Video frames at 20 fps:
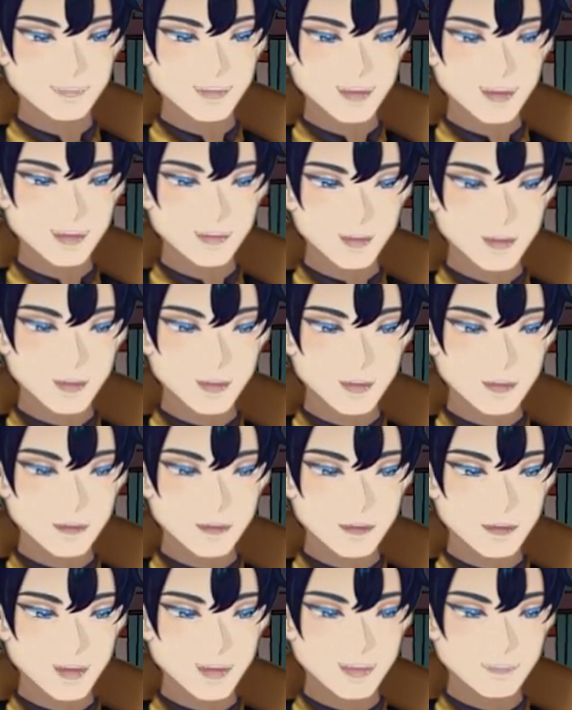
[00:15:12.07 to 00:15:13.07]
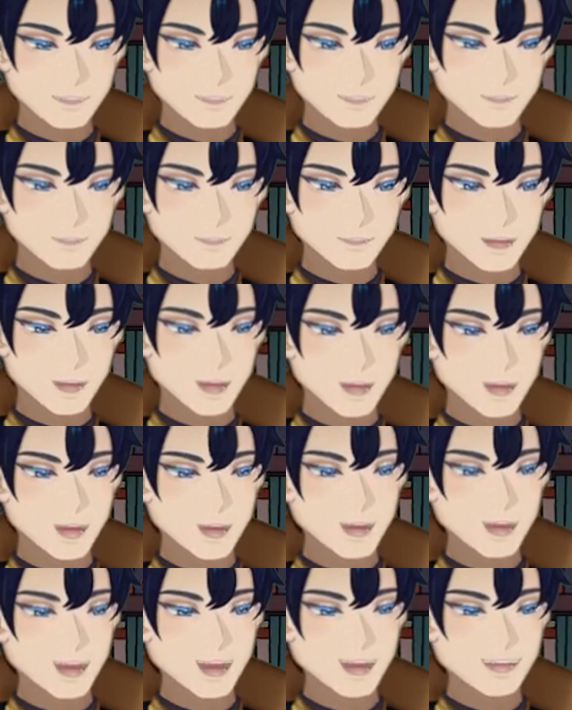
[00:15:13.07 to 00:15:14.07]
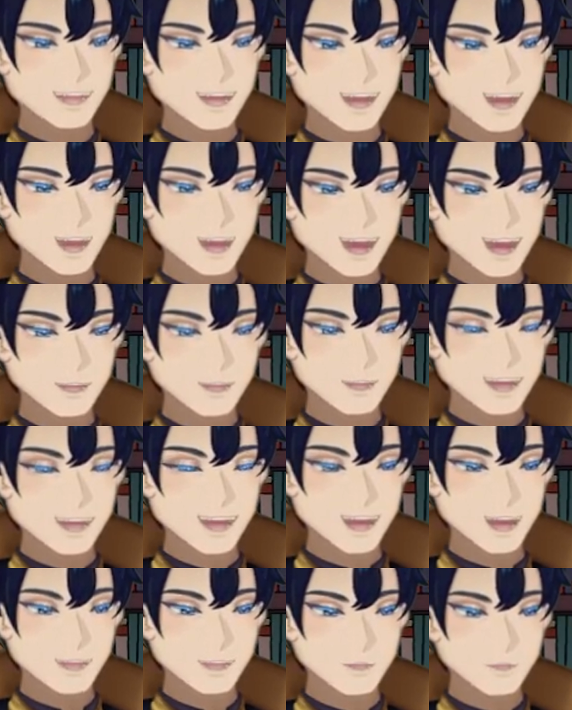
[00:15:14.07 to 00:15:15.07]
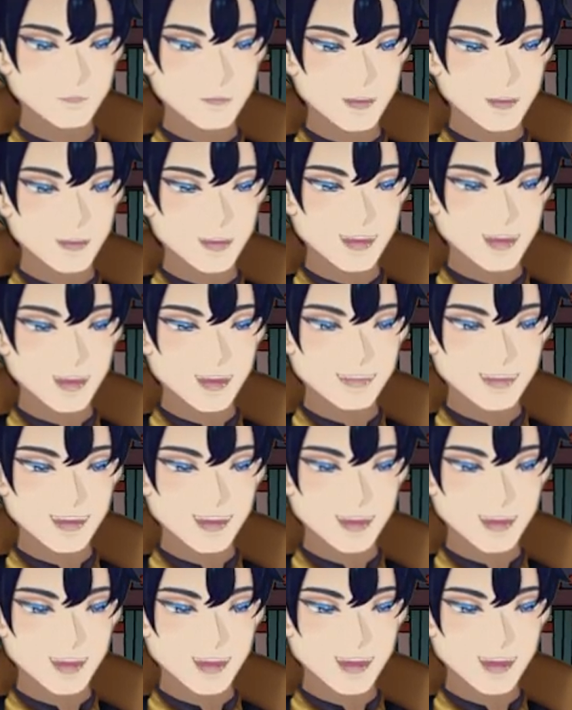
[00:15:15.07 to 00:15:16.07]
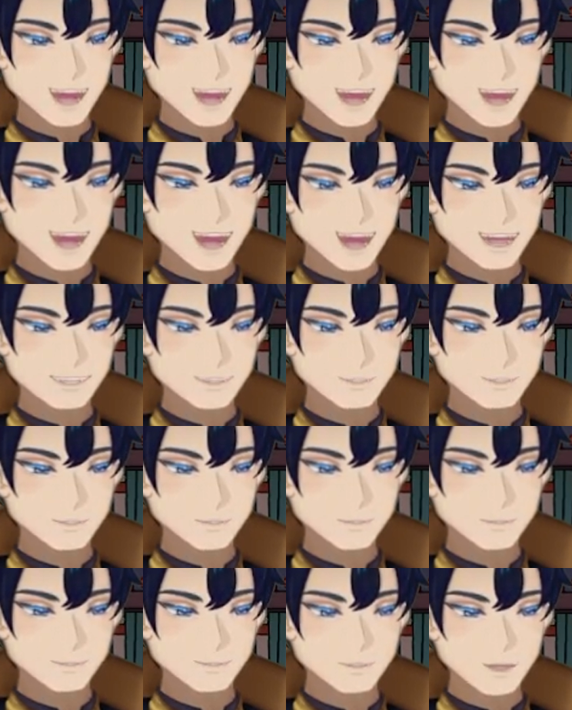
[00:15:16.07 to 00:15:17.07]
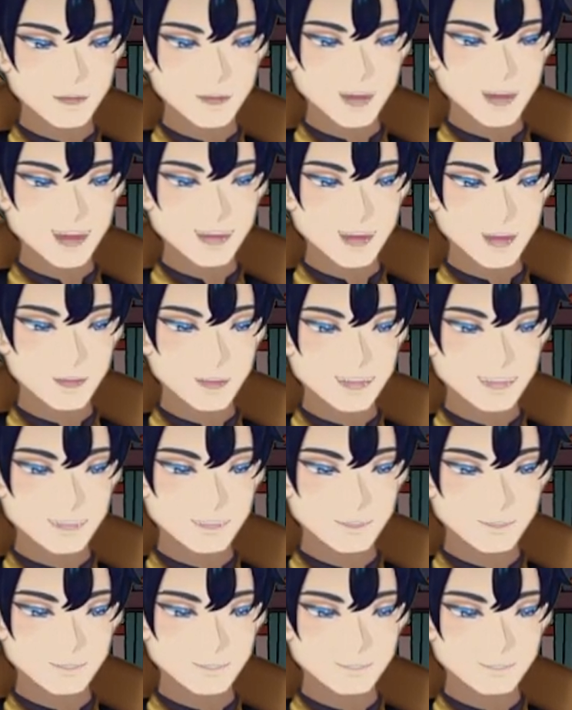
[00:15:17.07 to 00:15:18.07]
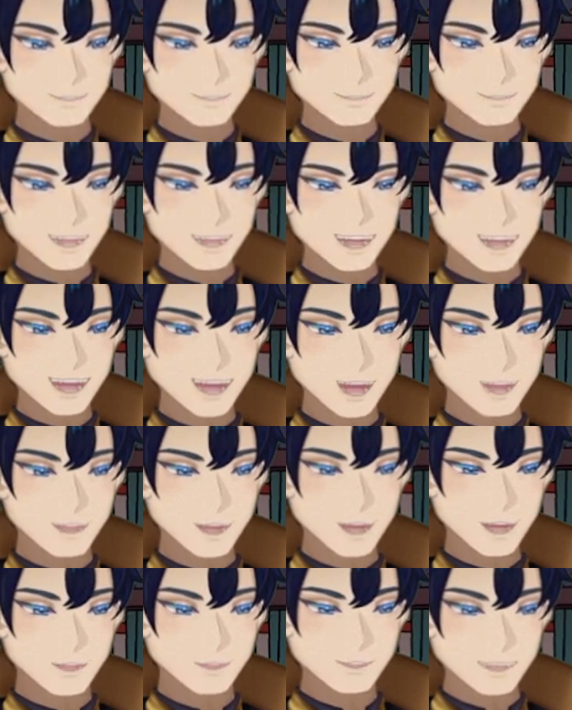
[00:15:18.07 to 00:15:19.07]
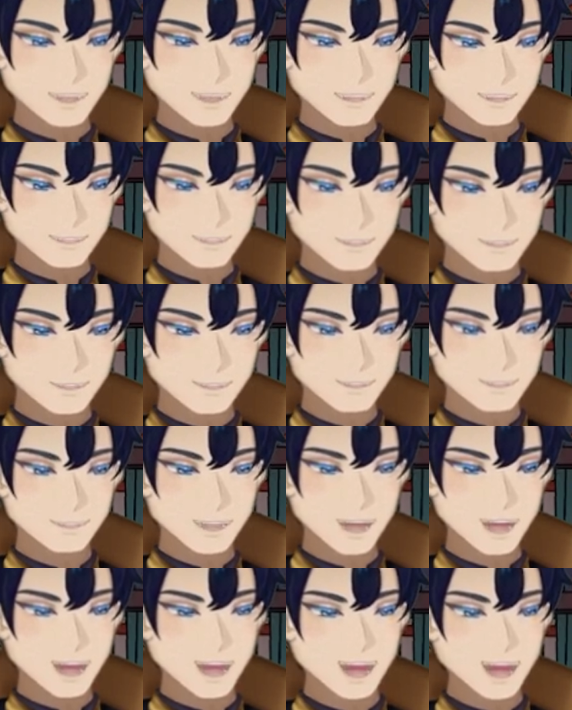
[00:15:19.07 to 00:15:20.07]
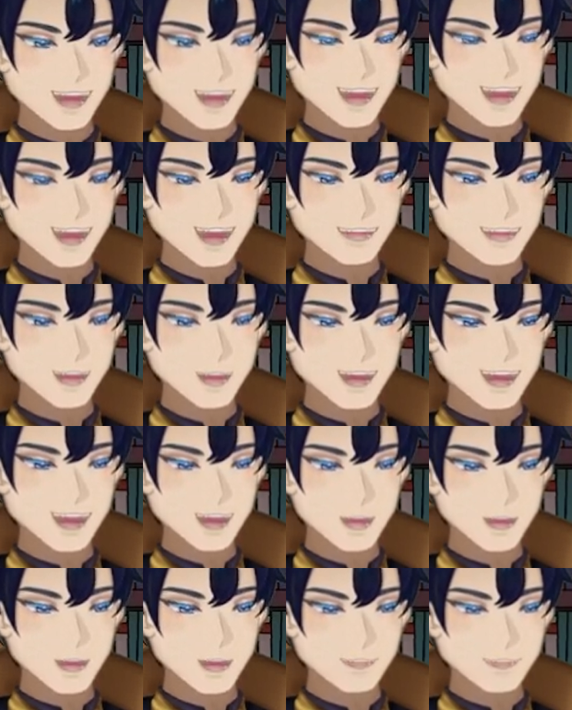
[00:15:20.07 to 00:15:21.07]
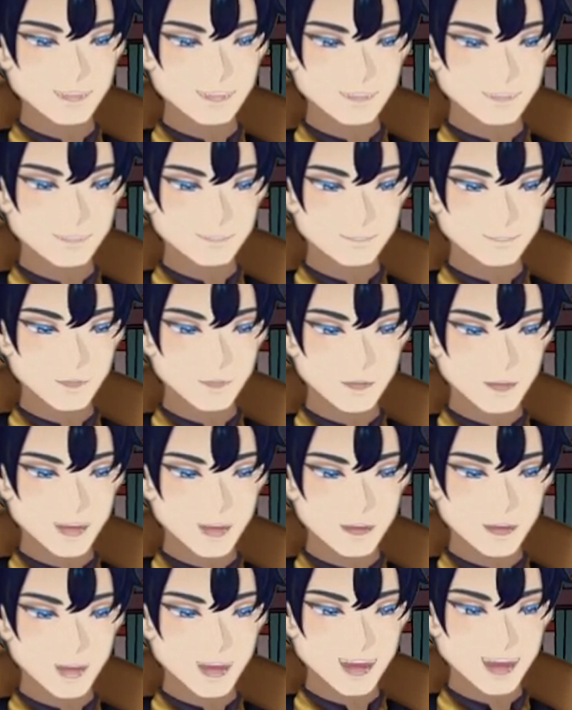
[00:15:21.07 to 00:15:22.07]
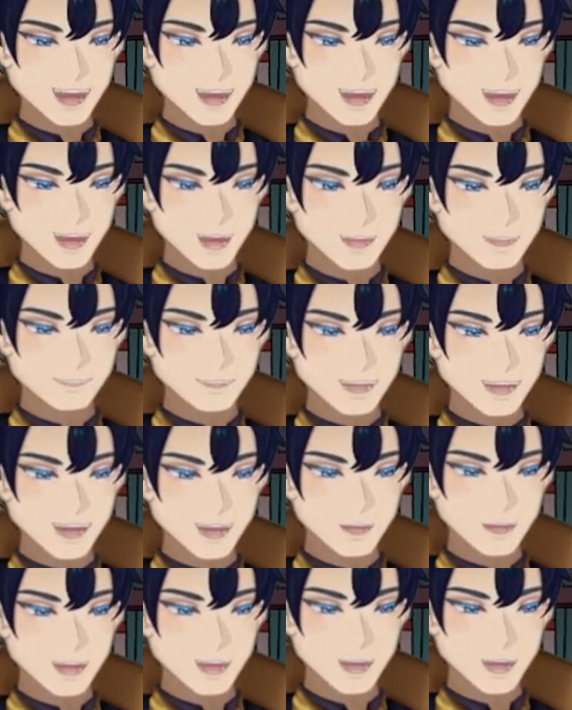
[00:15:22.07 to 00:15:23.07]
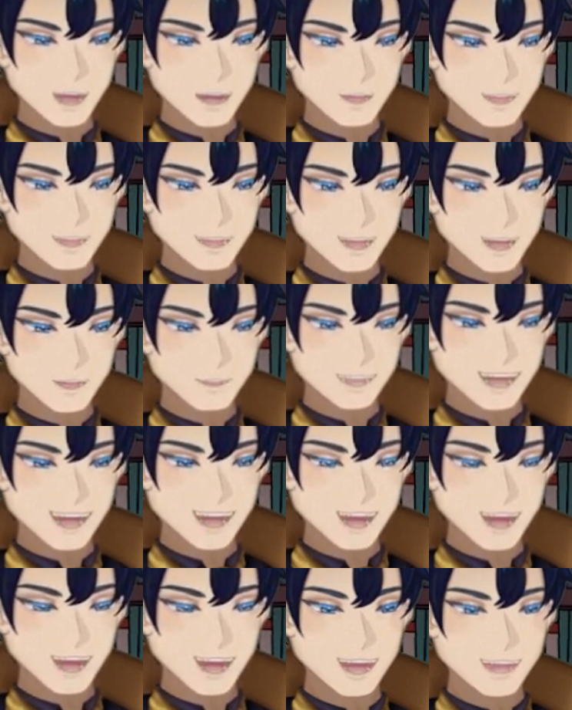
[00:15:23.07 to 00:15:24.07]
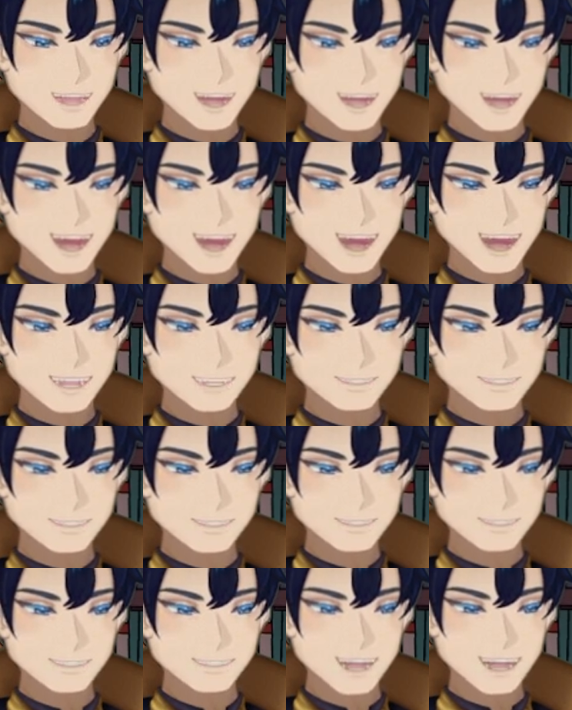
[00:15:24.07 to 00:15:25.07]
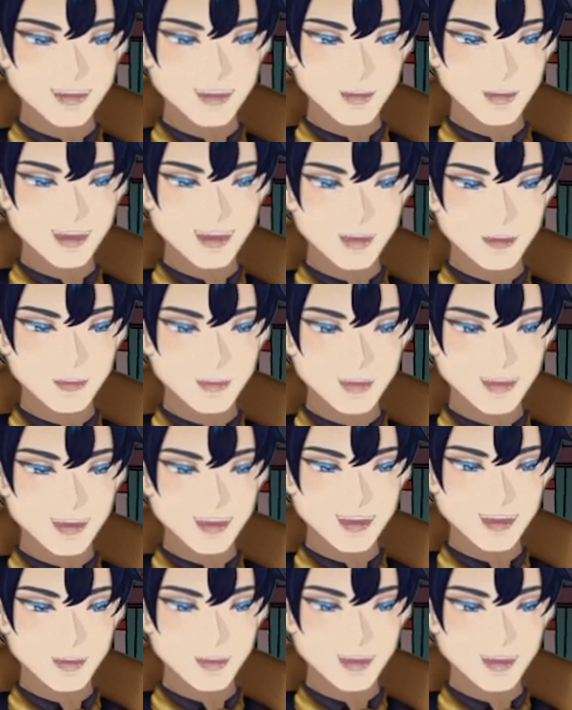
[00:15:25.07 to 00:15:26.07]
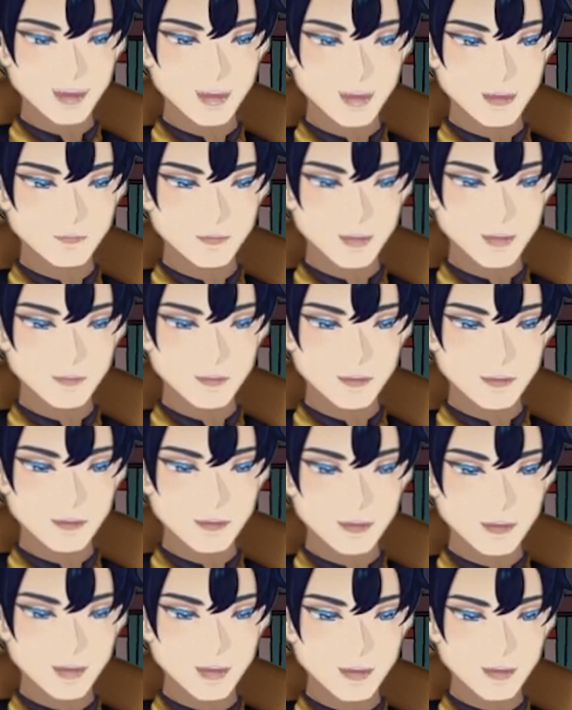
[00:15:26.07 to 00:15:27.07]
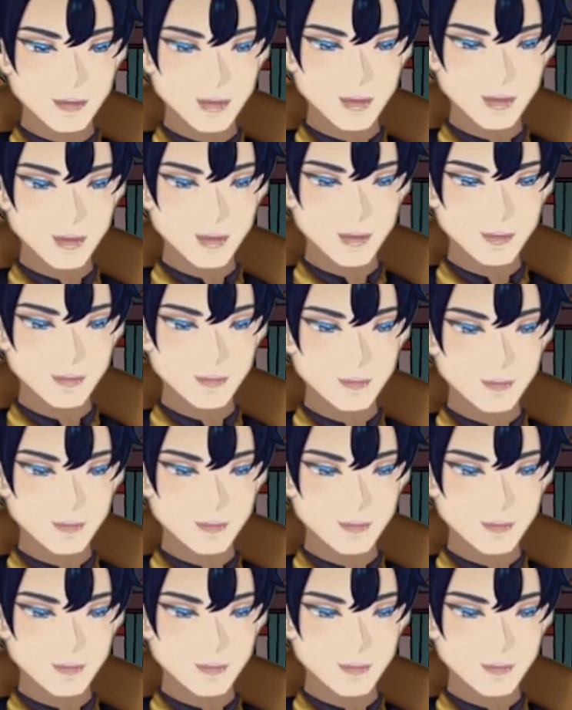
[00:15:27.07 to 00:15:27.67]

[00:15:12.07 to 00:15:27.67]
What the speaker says: difficult and worry, along such devious paths of prevarication and deceit, only to be— She checked her thoughts, and gently said to Mrs. Wilkins, while the ragged youth disappeared with the suitcases into the night, and the man with the lantern helped Beppo pull the rug off of